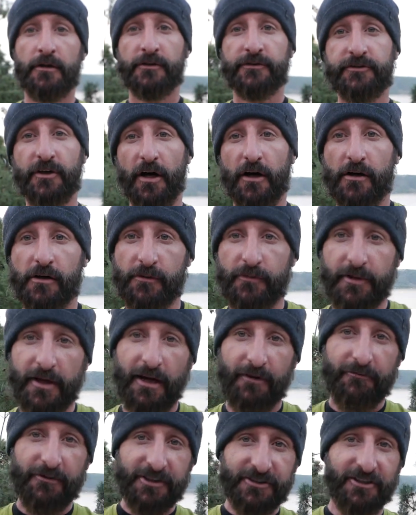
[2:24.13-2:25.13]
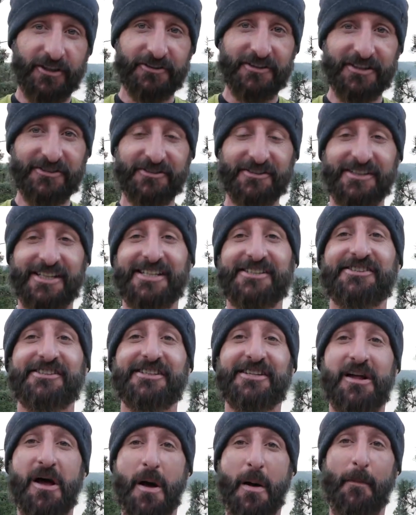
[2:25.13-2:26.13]
So we have reached our
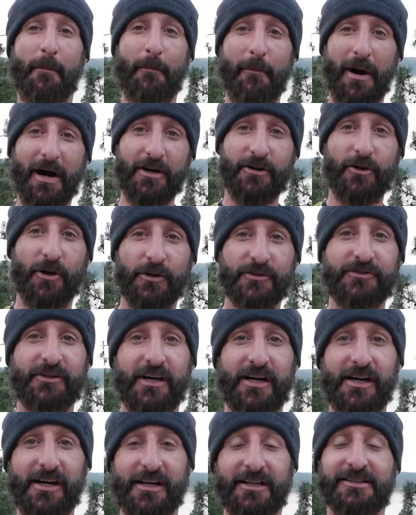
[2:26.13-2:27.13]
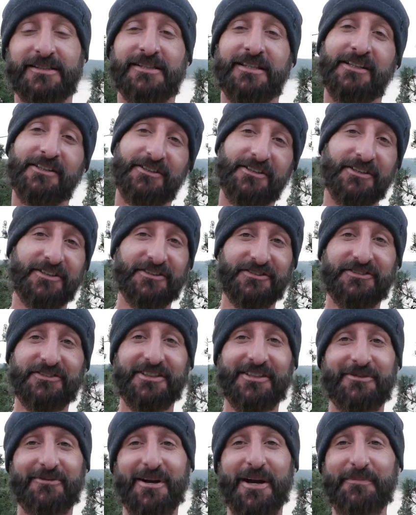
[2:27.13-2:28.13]
destination, Bakota. You can
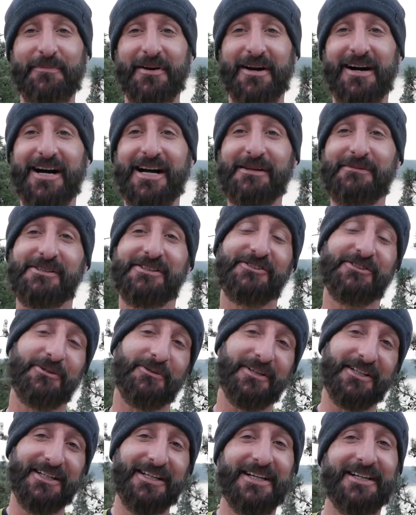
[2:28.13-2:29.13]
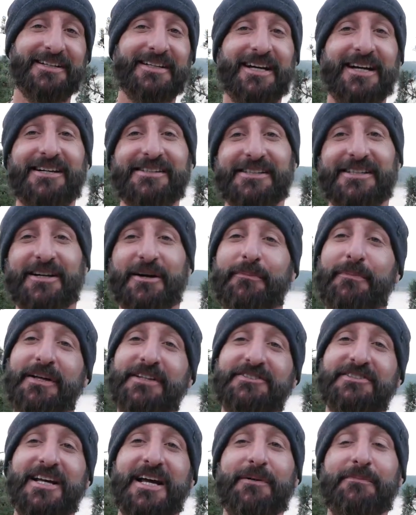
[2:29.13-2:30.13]
see it right behind me. So we're gonna head down, get our
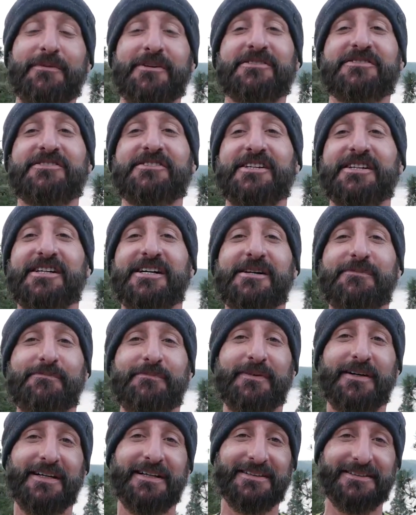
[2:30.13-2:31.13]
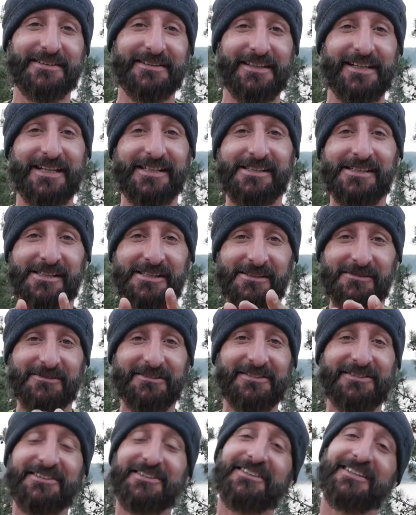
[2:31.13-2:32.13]
base camp all set up, and we'll
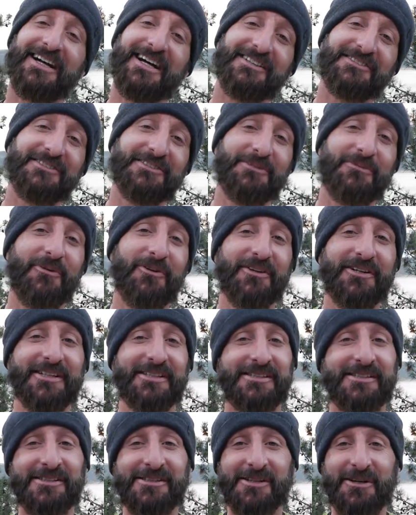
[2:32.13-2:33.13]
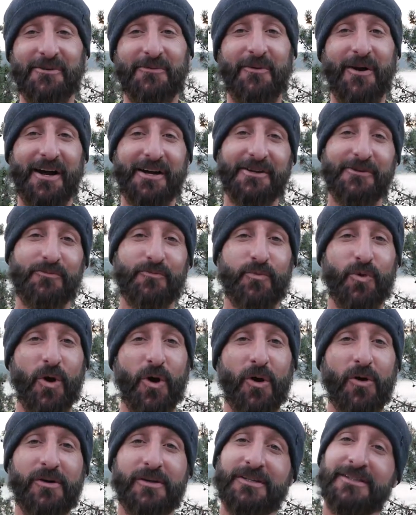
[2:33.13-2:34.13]
see you guys in the morning. Rock and
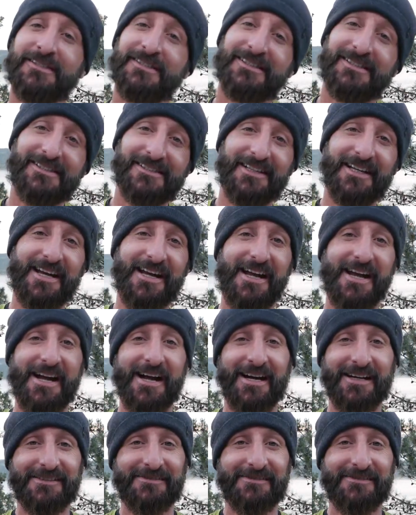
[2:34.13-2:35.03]
roll. Yeah.